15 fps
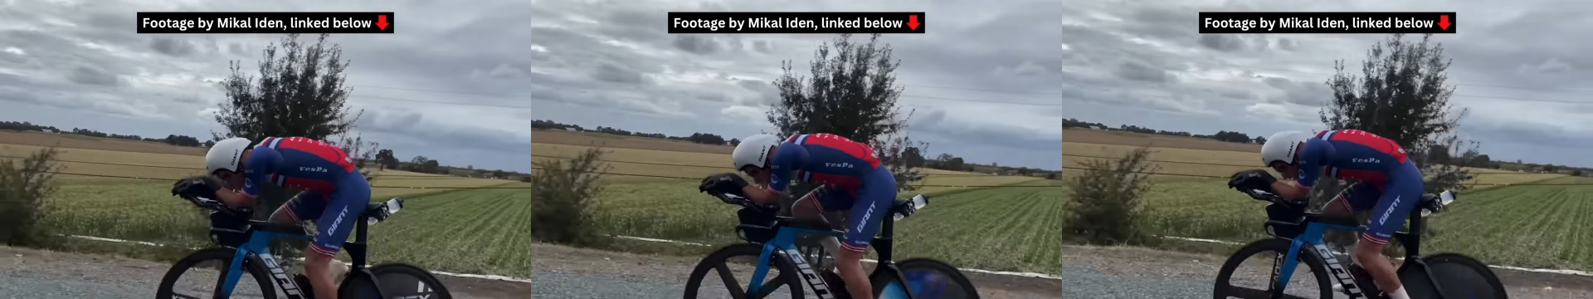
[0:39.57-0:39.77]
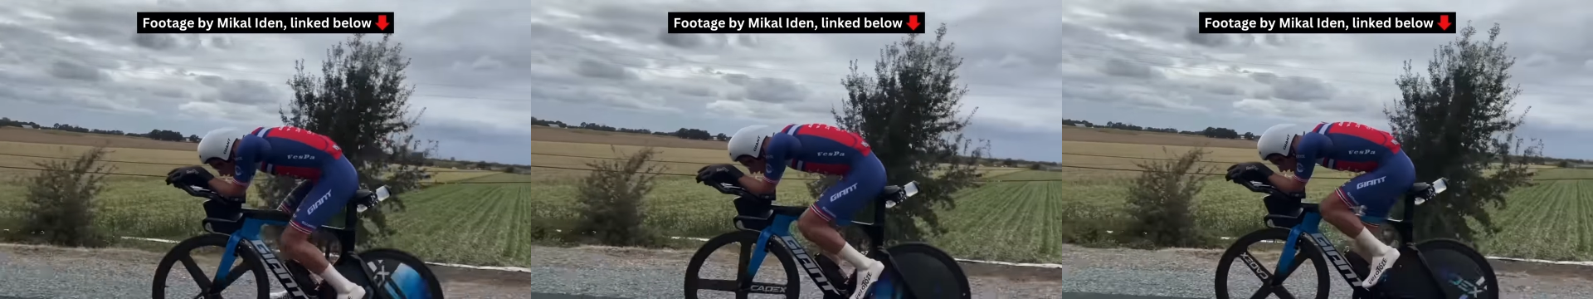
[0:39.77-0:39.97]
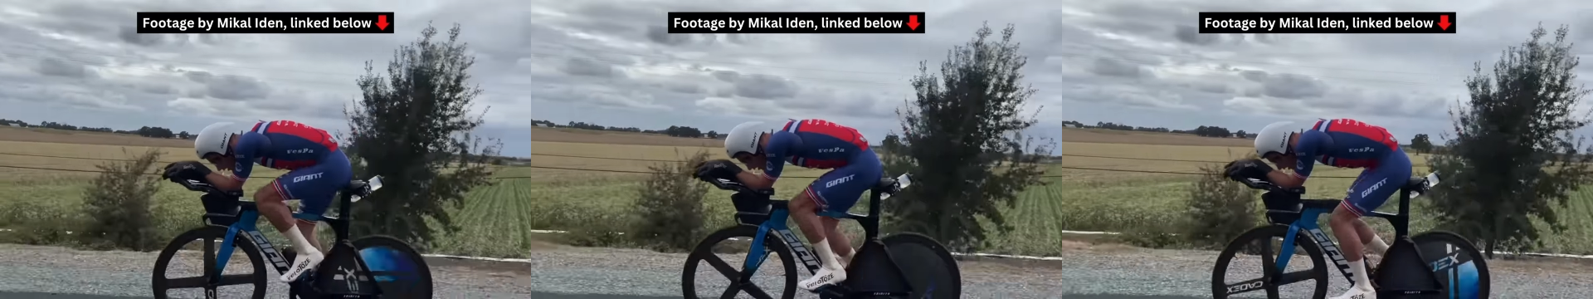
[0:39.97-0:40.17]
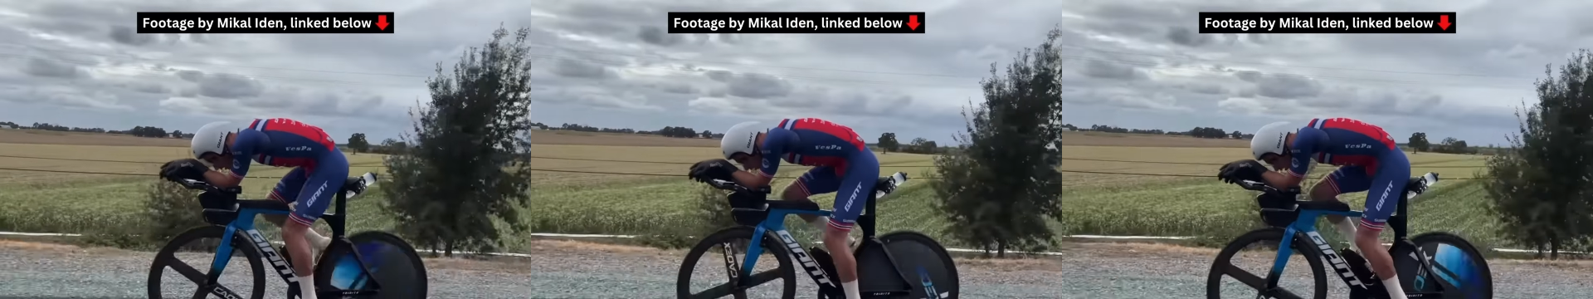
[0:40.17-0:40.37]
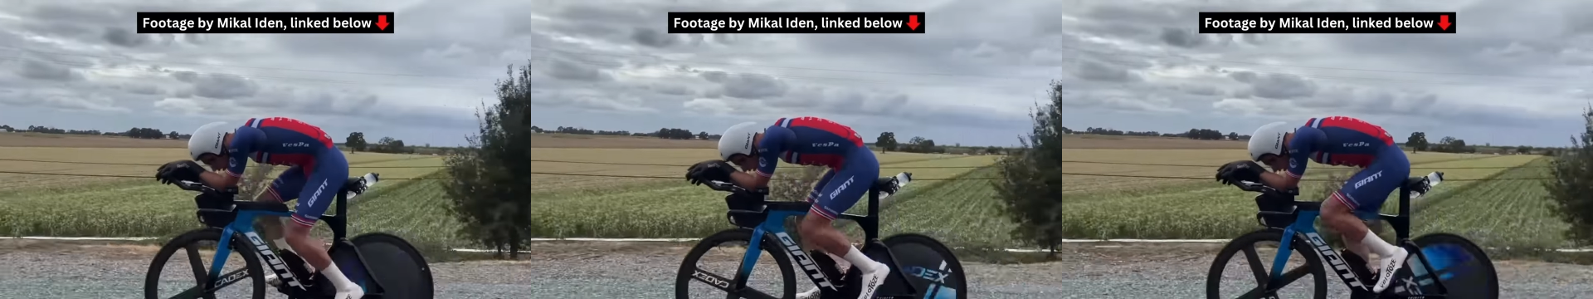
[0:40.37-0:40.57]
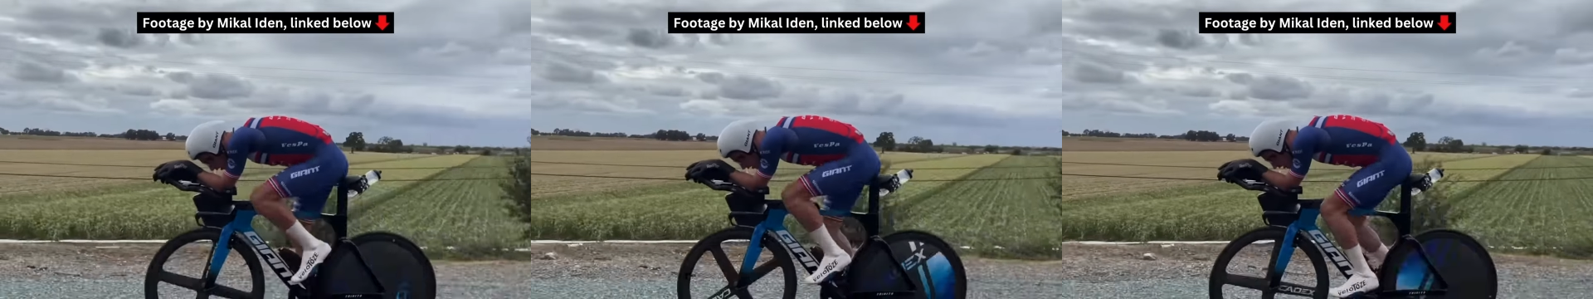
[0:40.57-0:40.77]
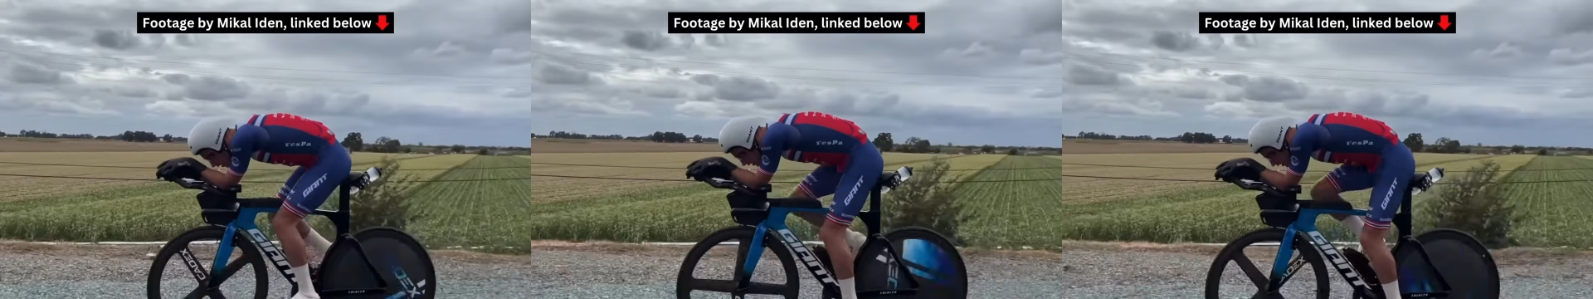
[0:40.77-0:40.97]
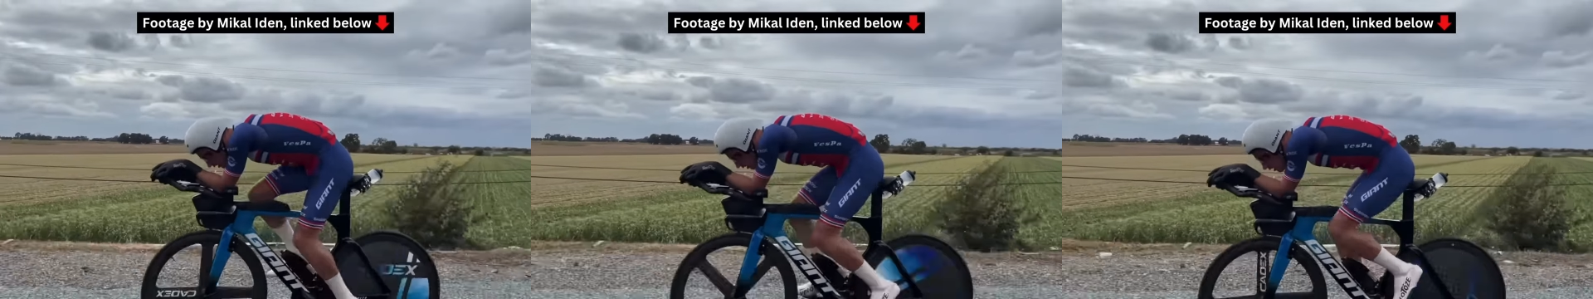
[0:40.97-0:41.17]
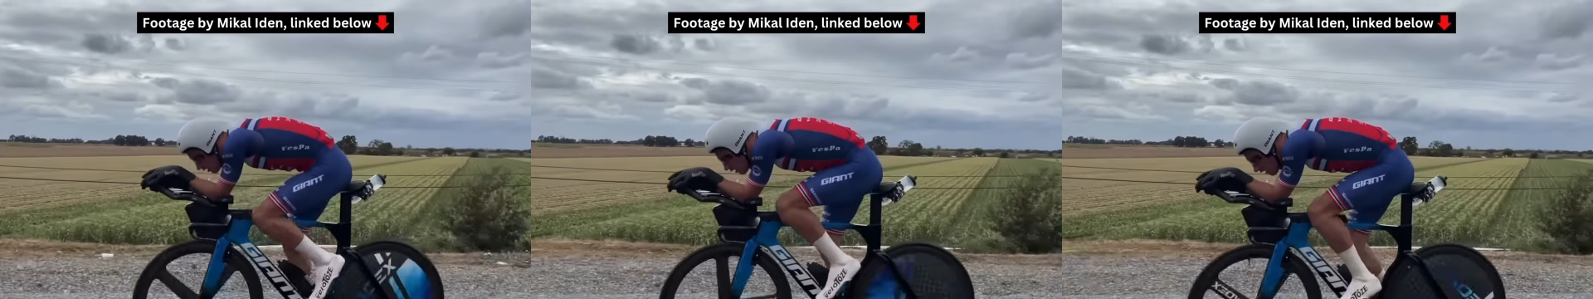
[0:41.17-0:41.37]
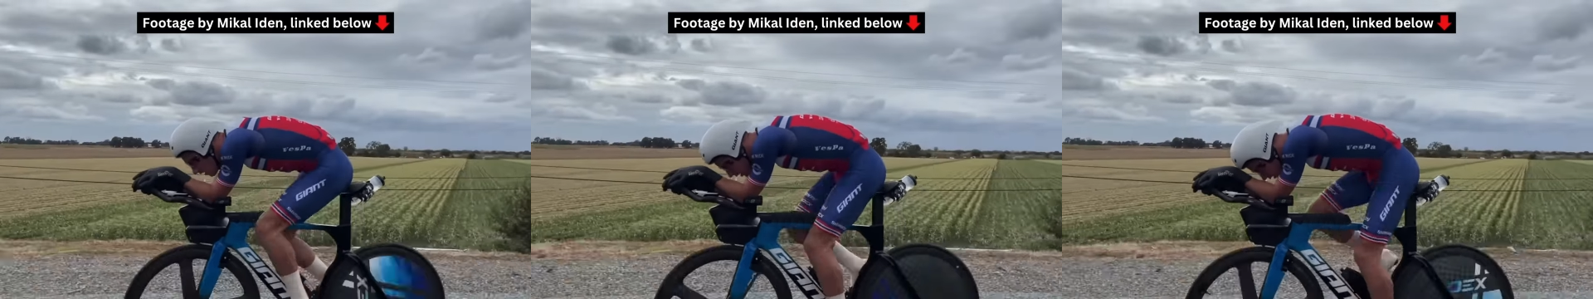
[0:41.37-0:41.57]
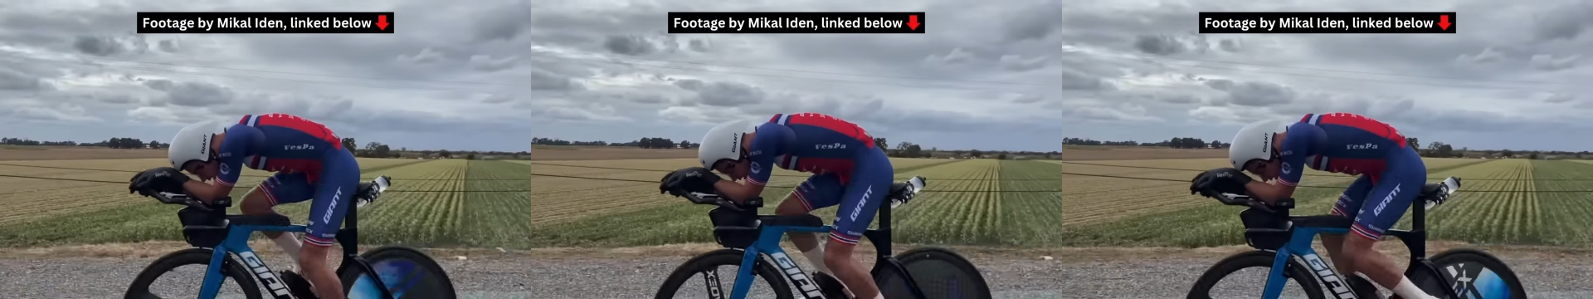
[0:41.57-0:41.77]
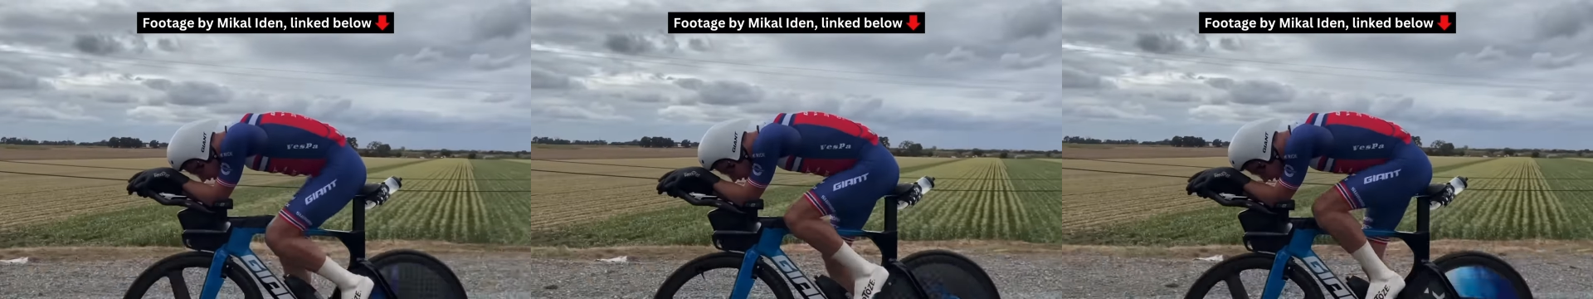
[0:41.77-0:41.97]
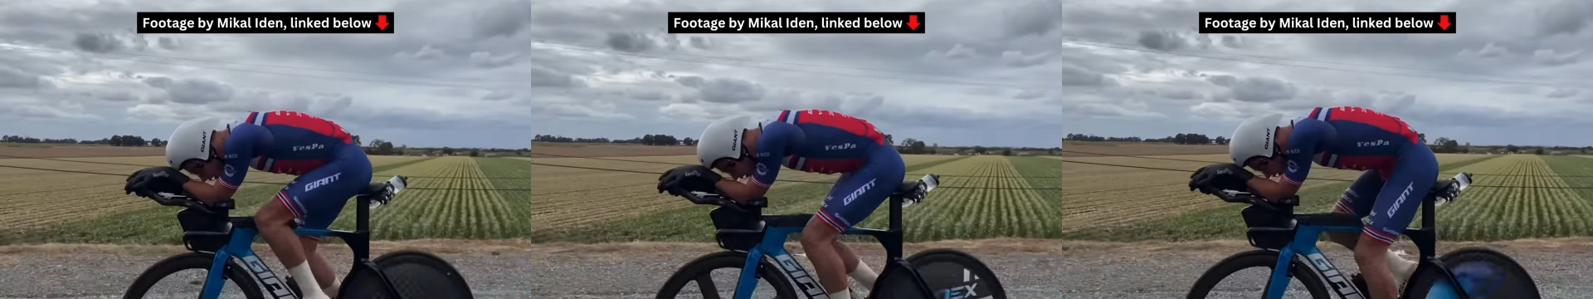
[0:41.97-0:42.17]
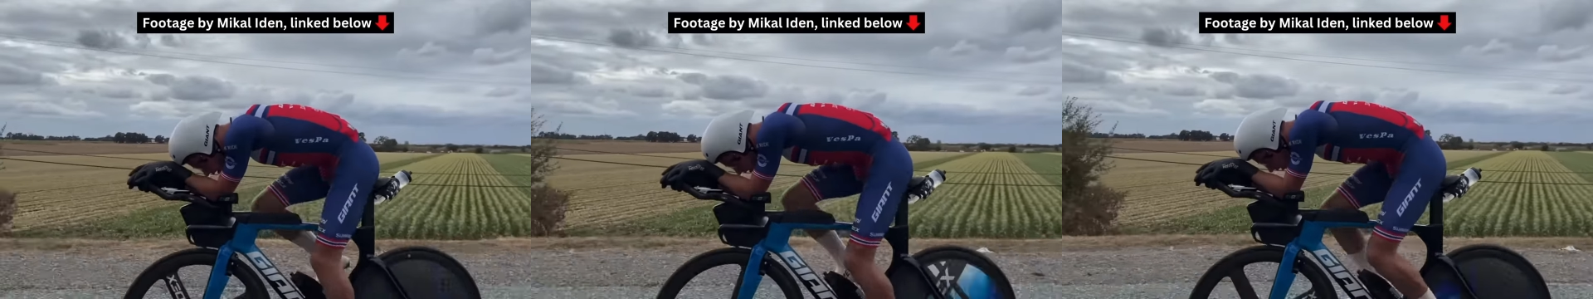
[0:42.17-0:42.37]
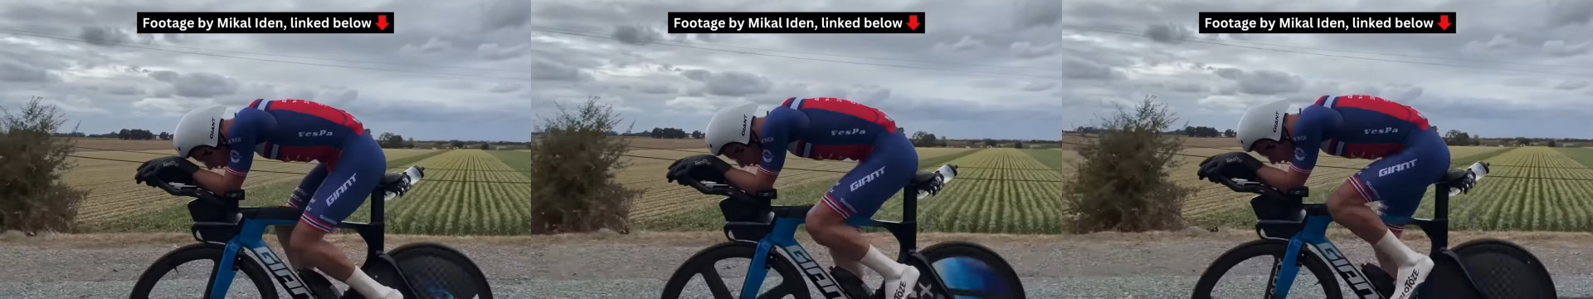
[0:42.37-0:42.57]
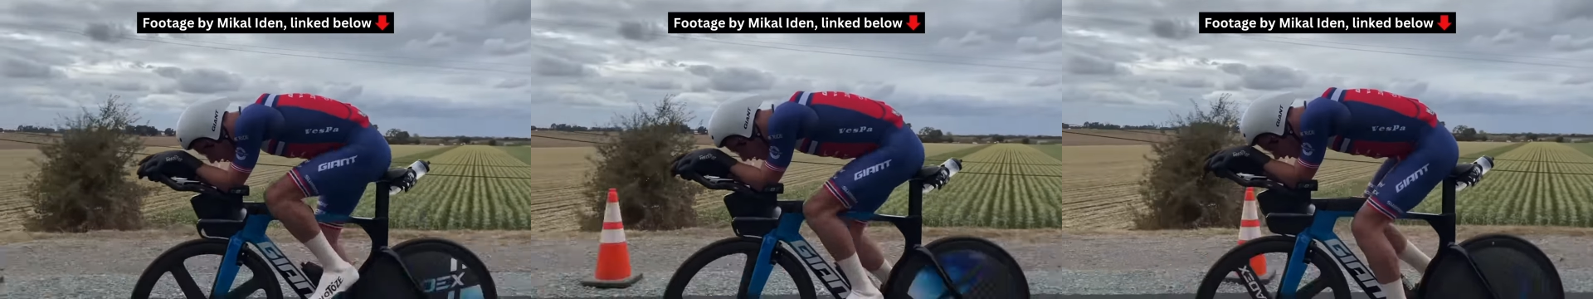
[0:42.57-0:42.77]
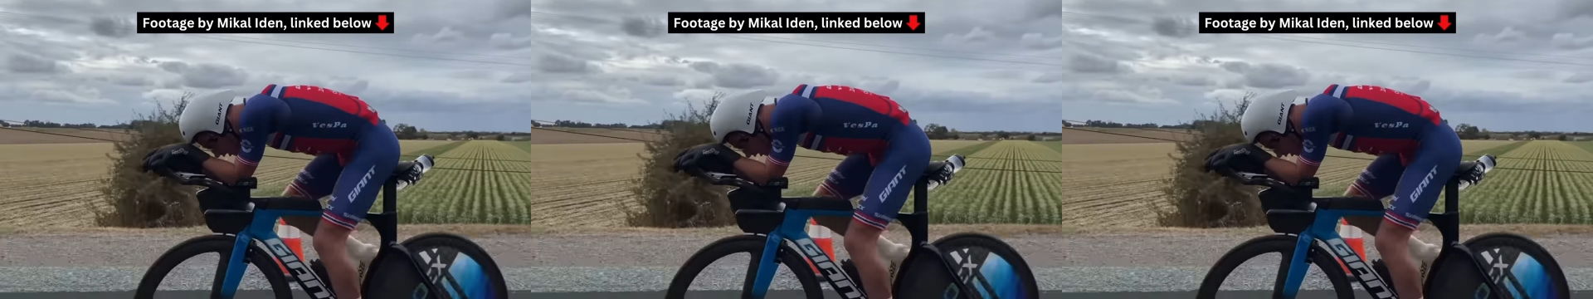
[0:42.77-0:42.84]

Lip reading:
[unreadable: no face in view]